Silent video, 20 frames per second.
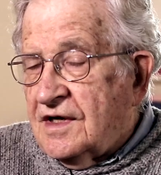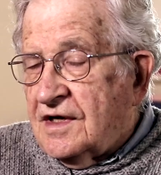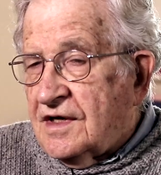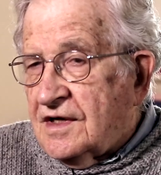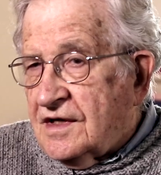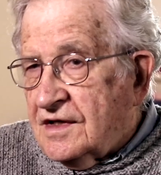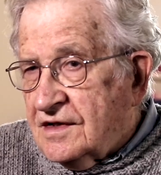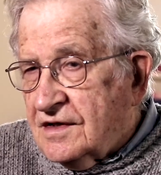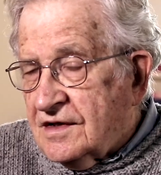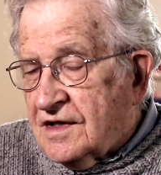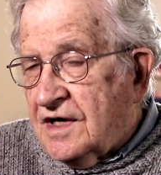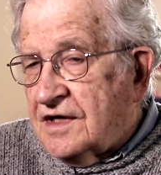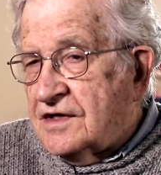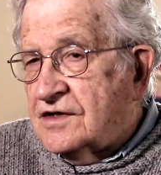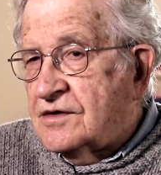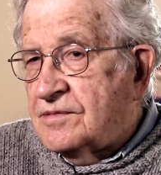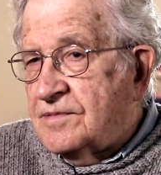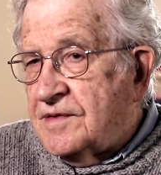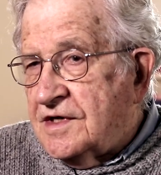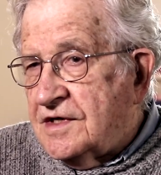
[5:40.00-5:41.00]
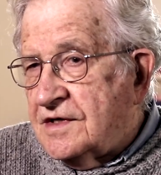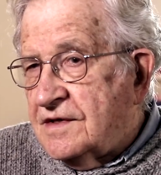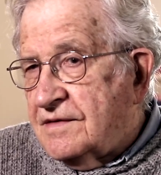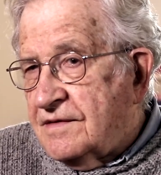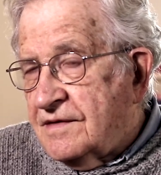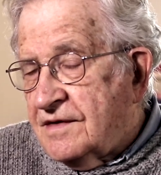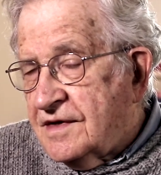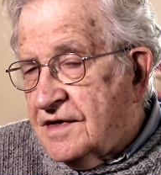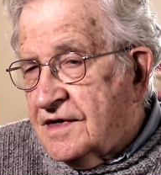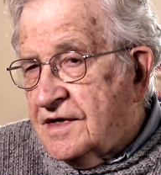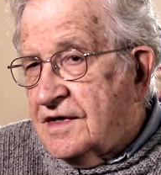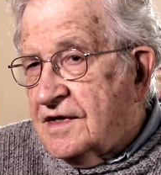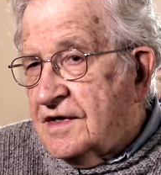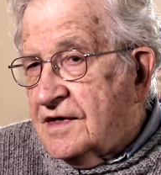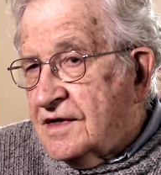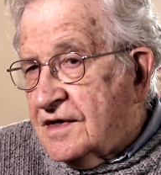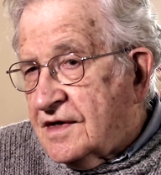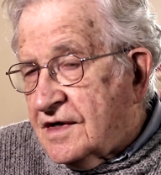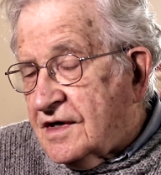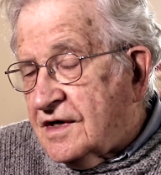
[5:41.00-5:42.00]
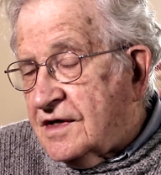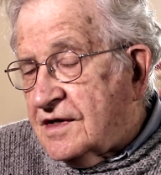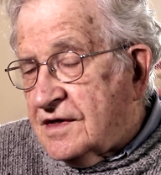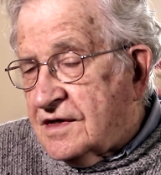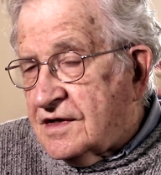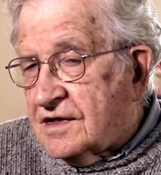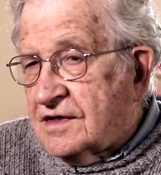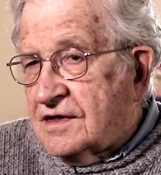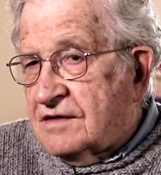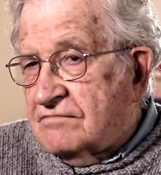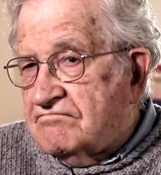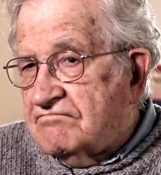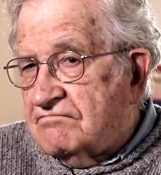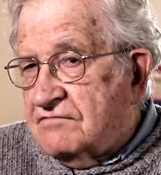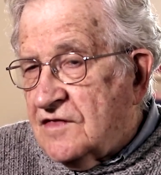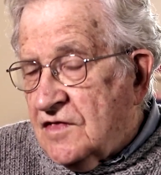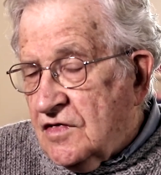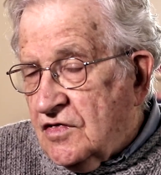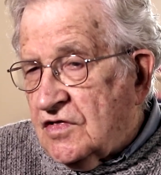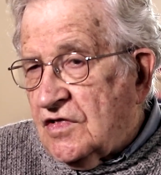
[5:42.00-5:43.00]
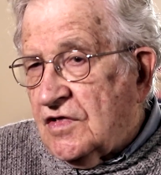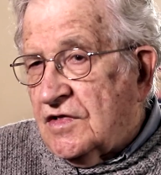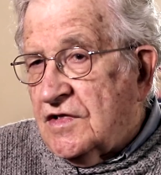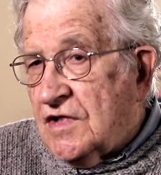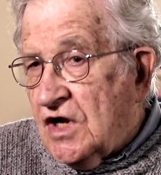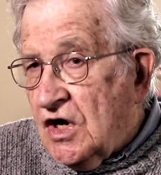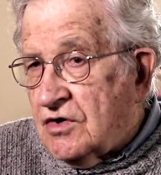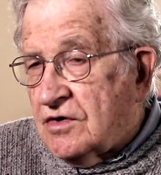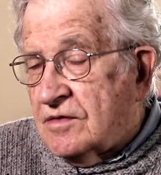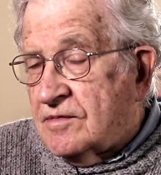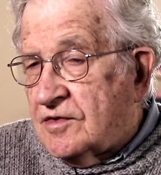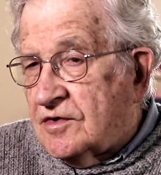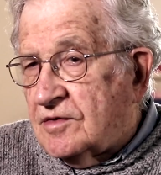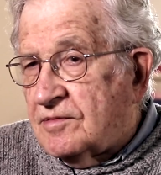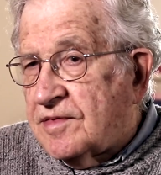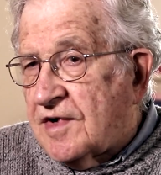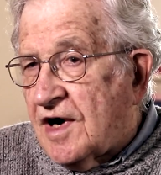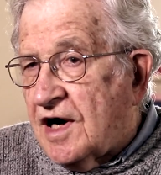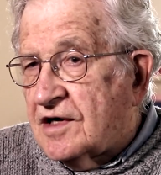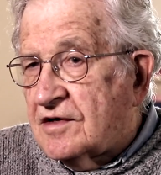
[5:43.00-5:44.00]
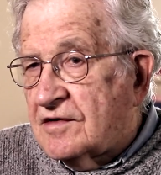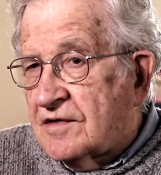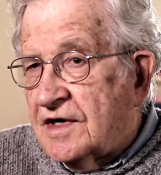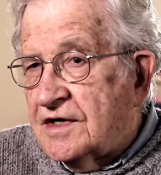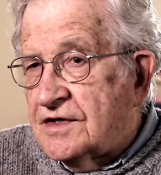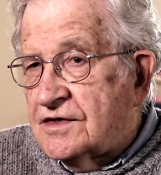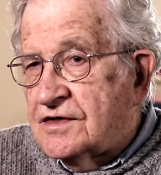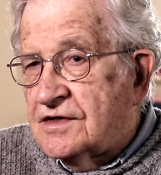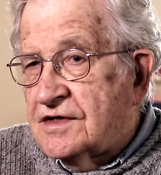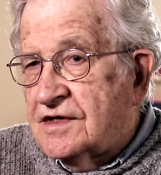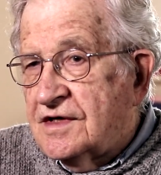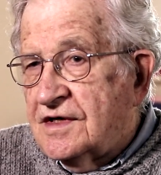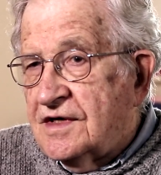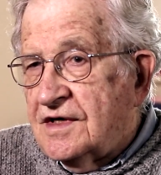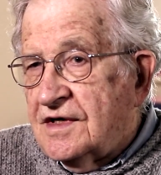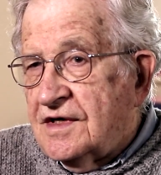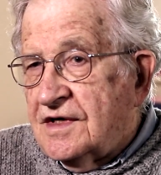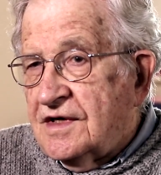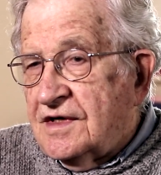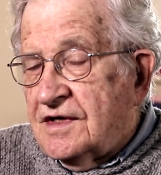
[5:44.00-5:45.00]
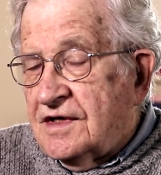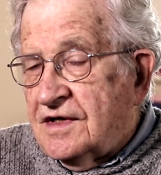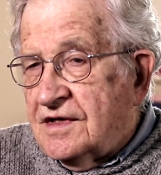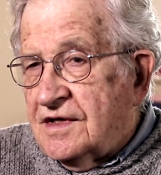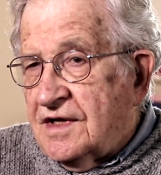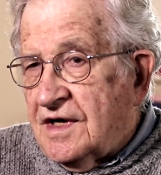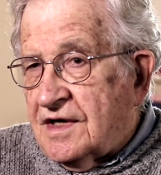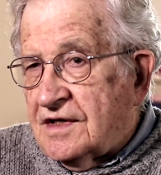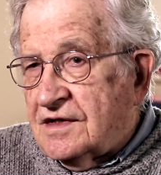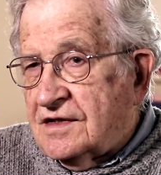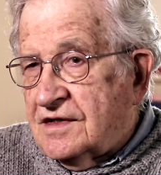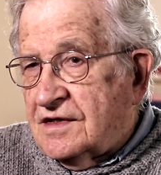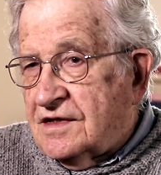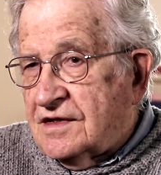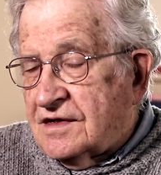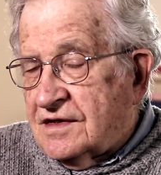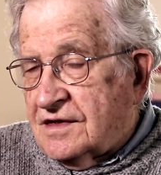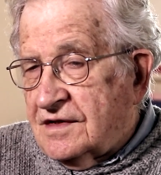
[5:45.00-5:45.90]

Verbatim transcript: And there has been, I think, notable progress in that